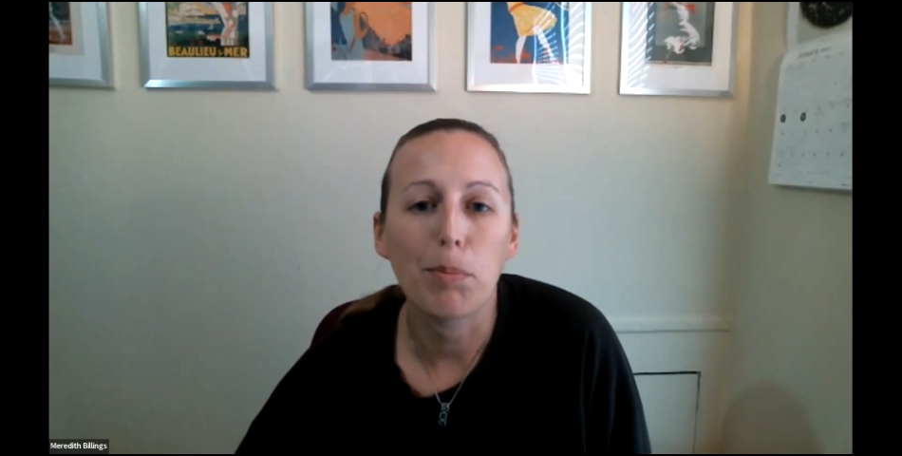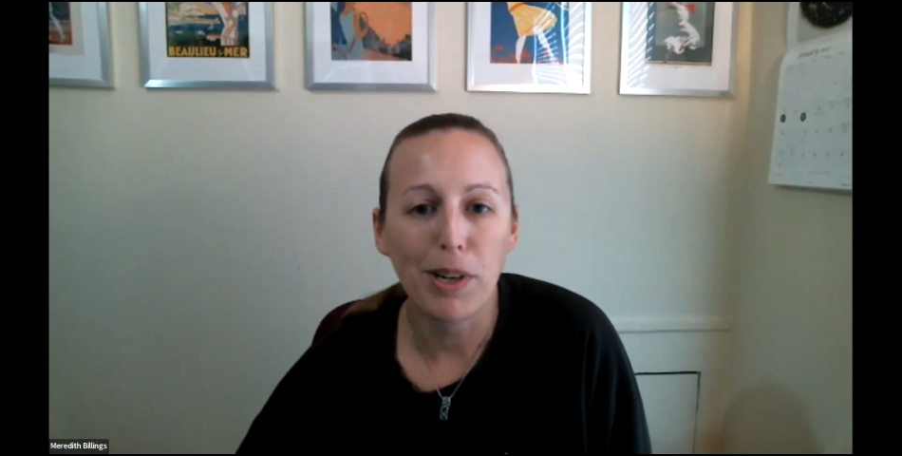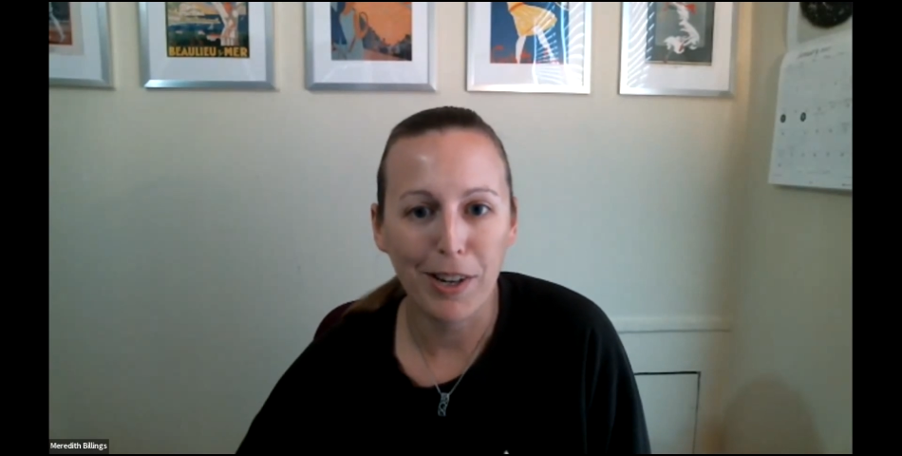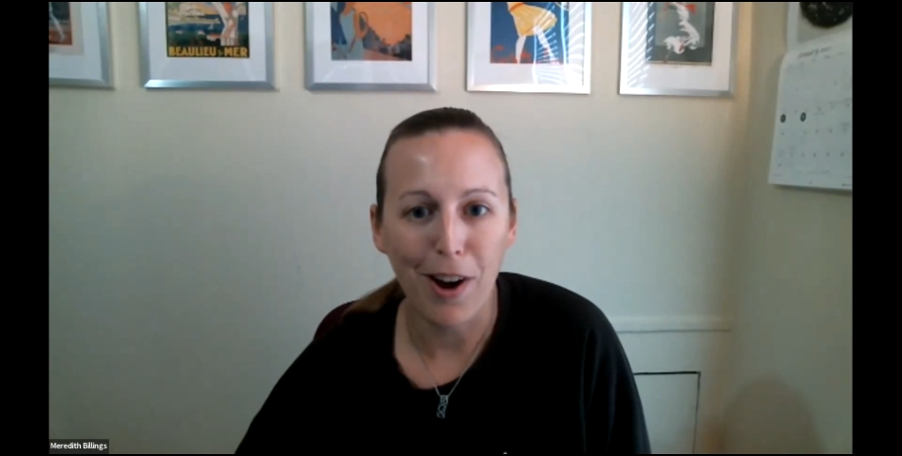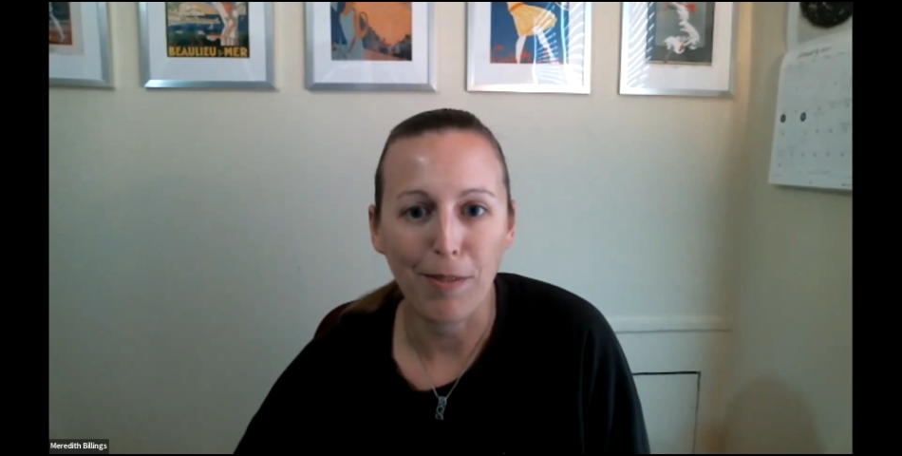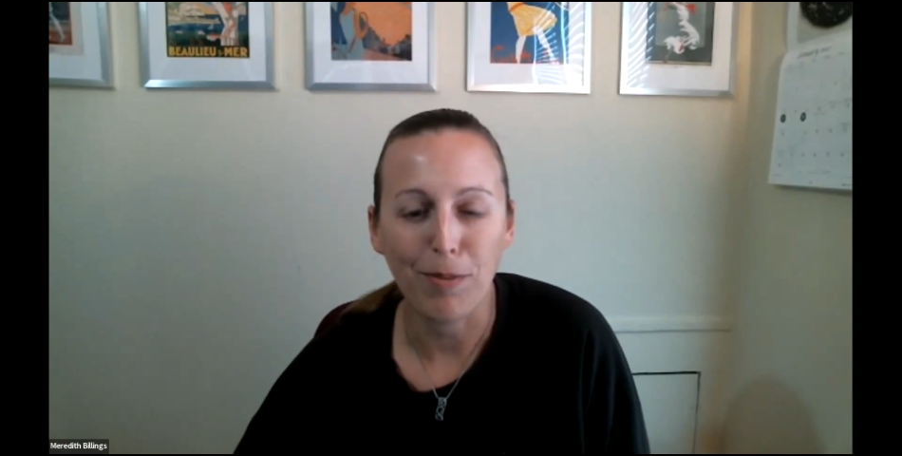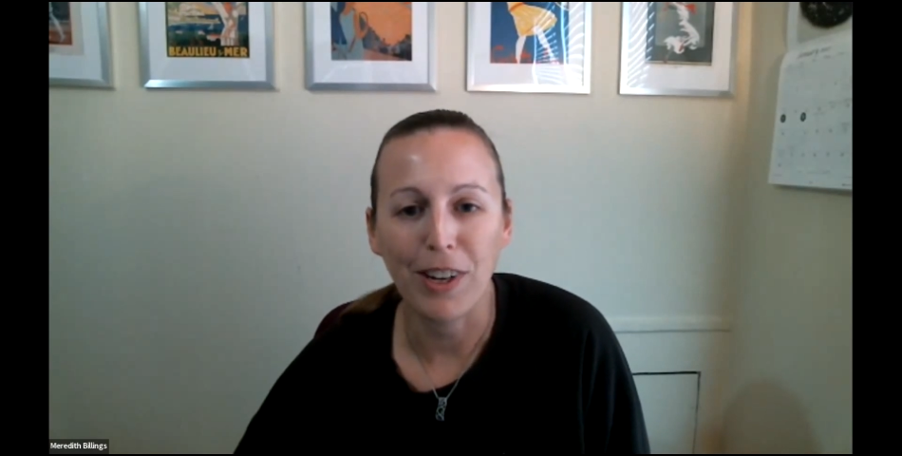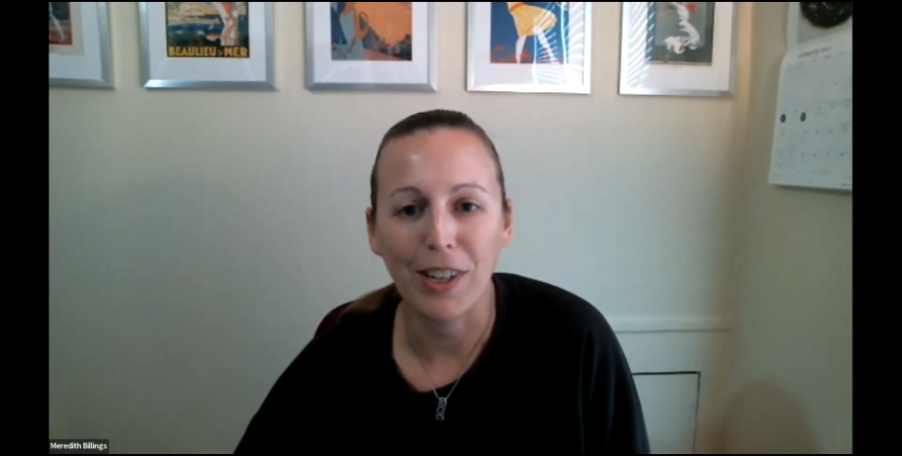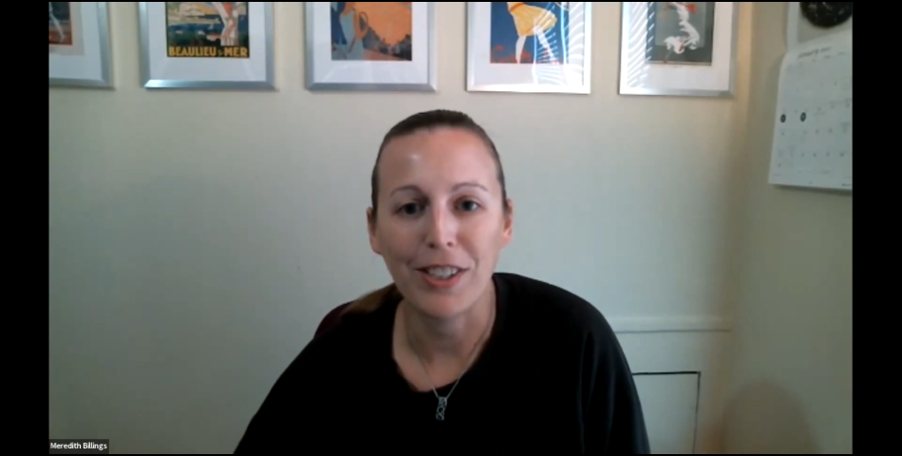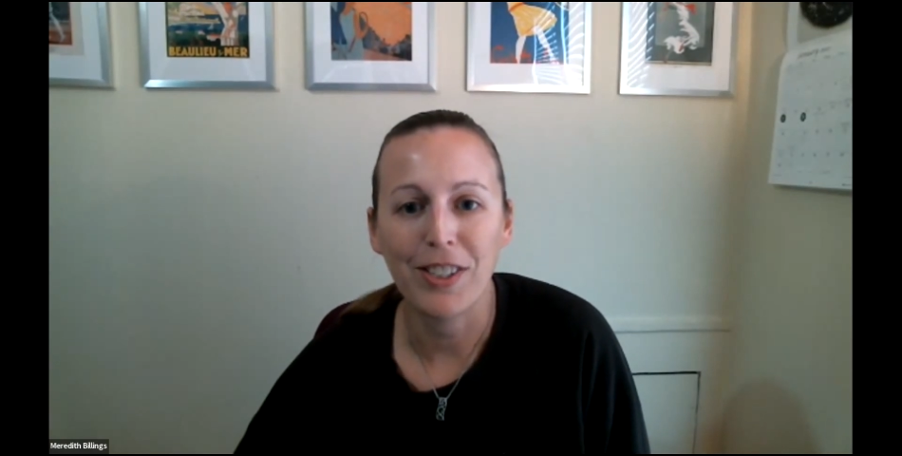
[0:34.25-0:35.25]

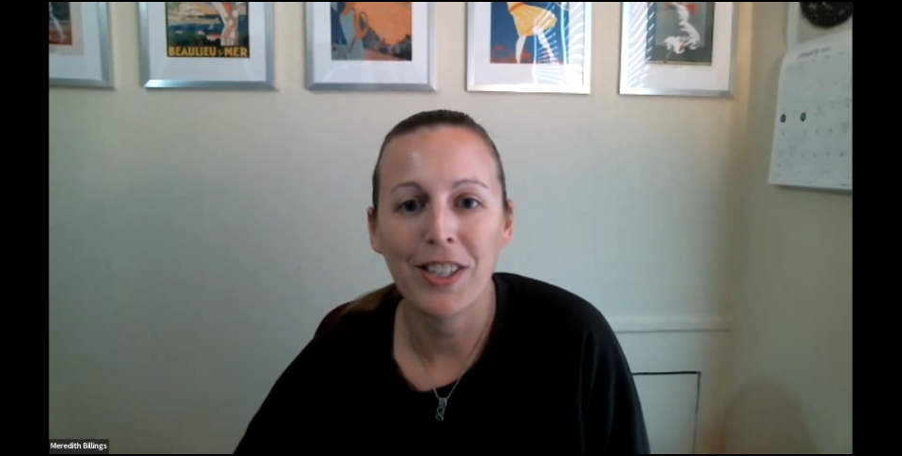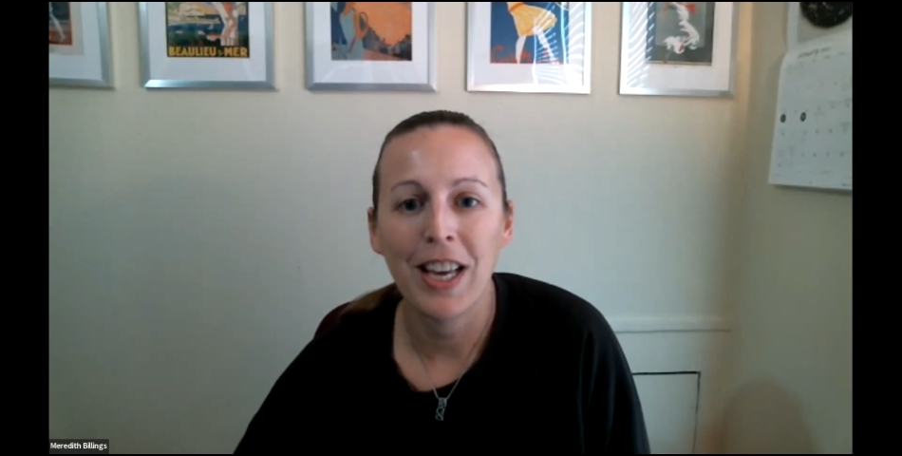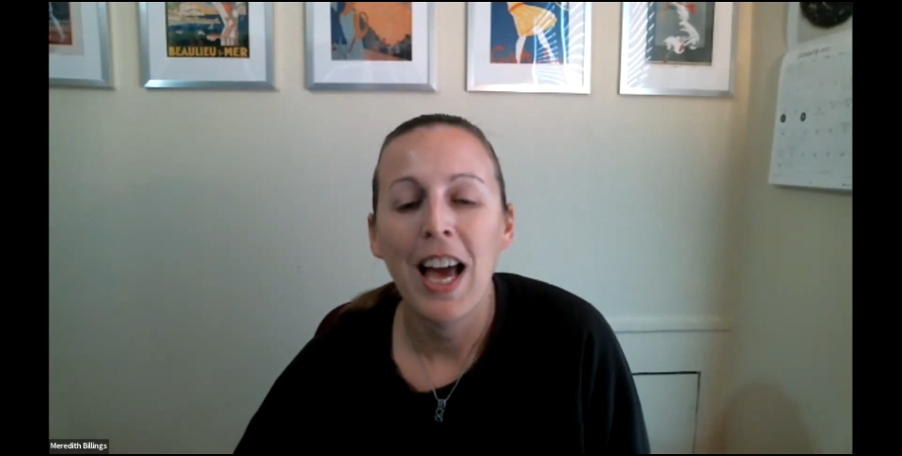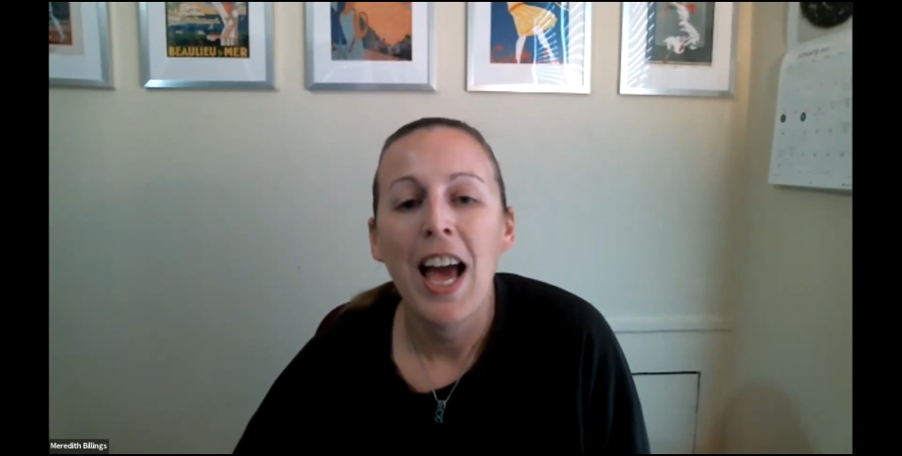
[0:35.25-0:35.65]
pre-conference.